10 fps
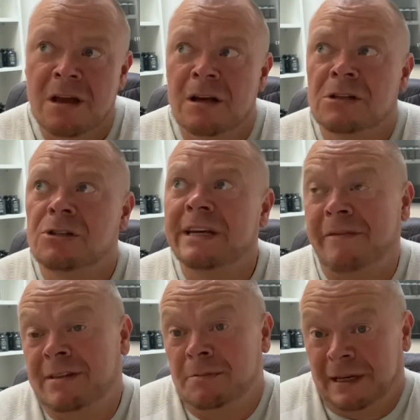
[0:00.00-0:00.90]
So
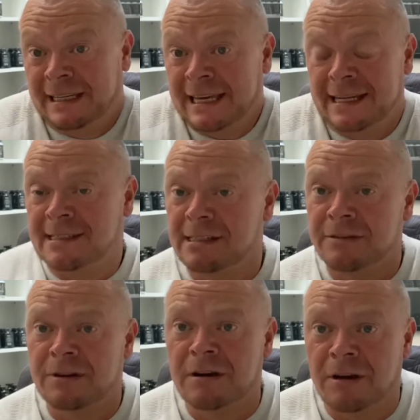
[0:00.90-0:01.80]
inevitably, cases
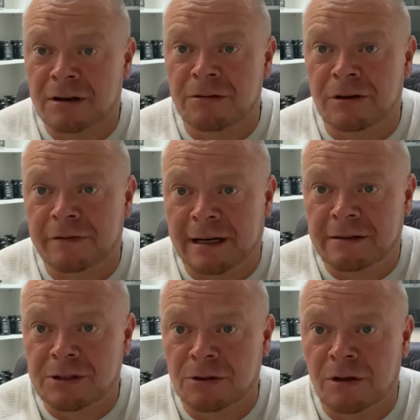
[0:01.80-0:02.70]
of
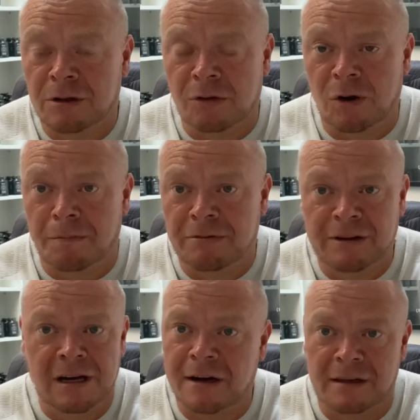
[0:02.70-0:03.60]
coronavirus will go up,
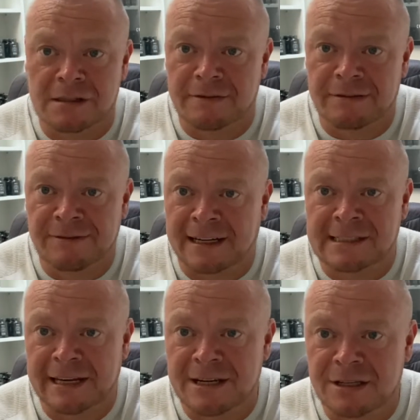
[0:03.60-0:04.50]
regardless of
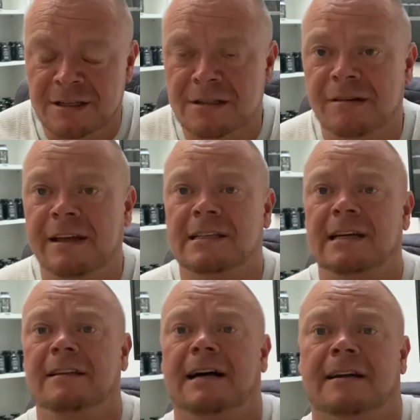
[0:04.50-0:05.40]
vaccinations and things
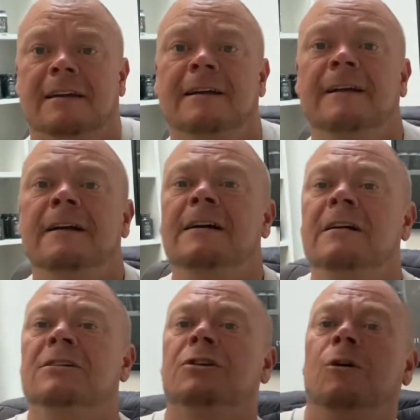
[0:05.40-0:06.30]
like that.
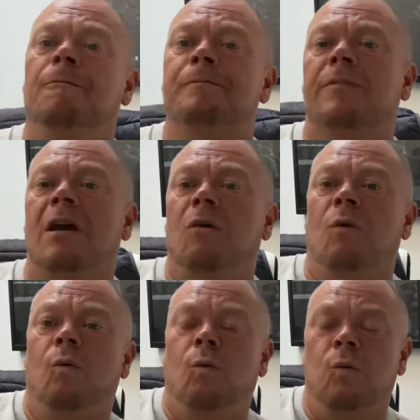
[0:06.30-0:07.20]
So
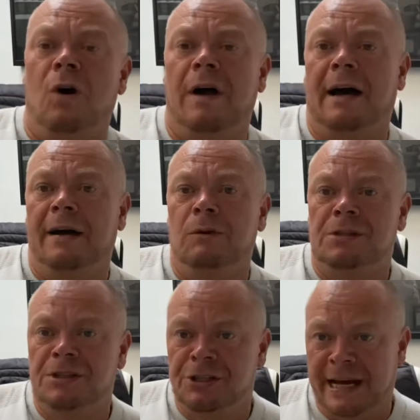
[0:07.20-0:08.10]
what I would
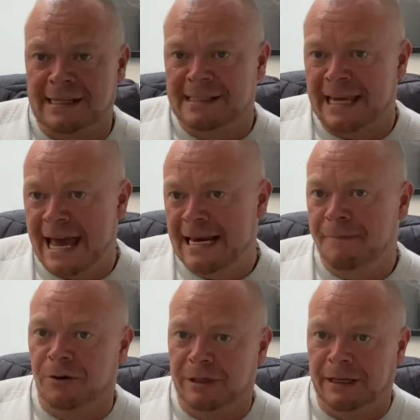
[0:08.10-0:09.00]
suggest to
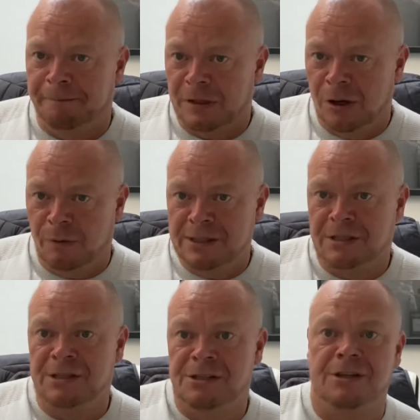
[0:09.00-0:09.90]
anybody who is
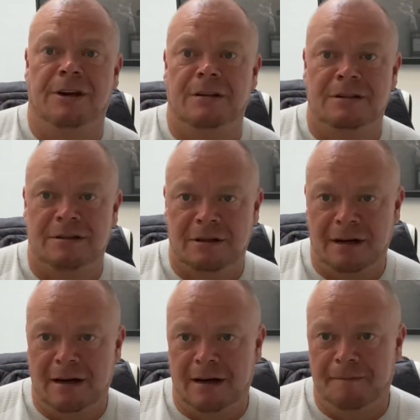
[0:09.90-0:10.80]
concerned,
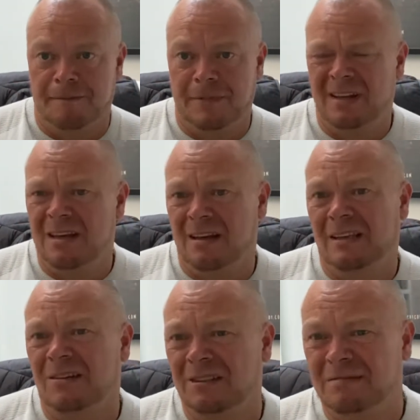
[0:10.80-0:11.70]
and
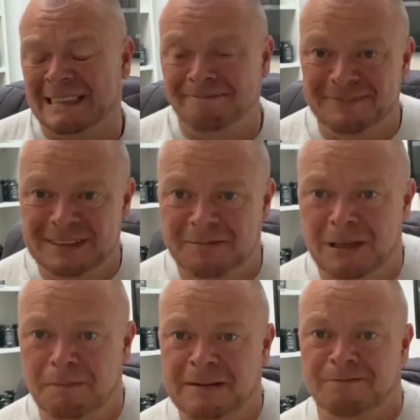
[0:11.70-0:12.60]
you know,
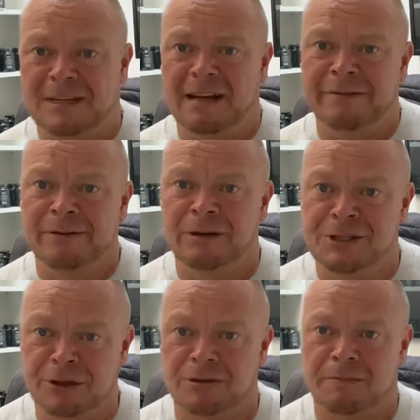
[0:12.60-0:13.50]
you'd be kind of
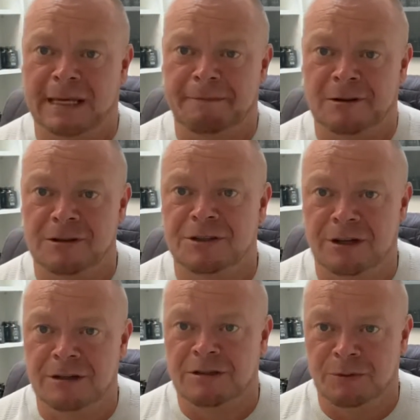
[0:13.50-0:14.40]
foolish not to be
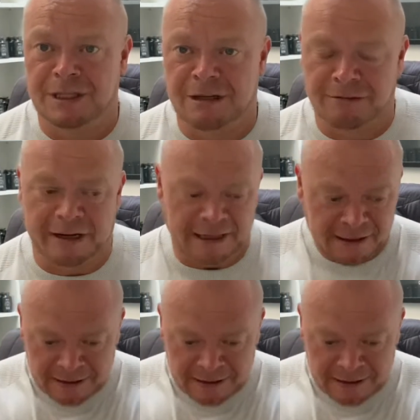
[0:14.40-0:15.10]
concerned to a degree,